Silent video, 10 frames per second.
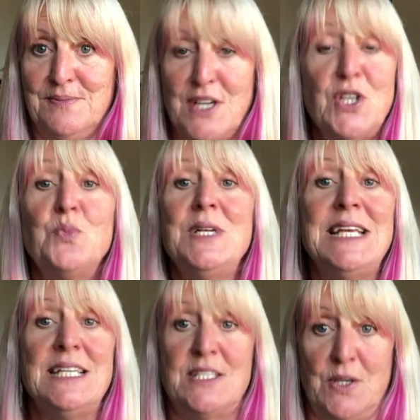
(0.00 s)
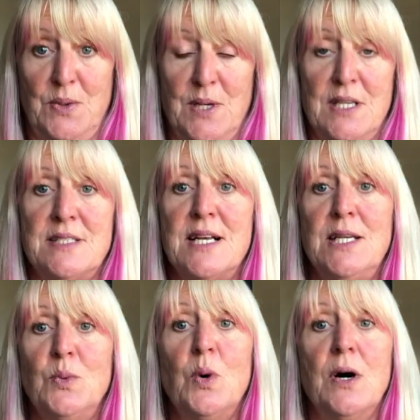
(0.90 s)
I don't need to, and I'll
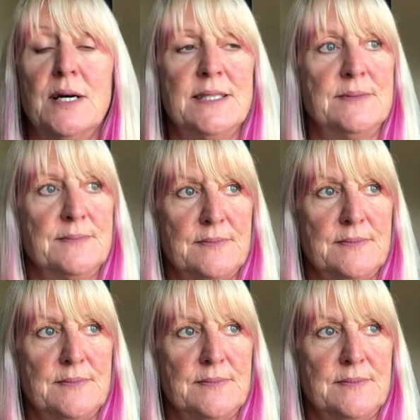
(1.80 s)
tell you why.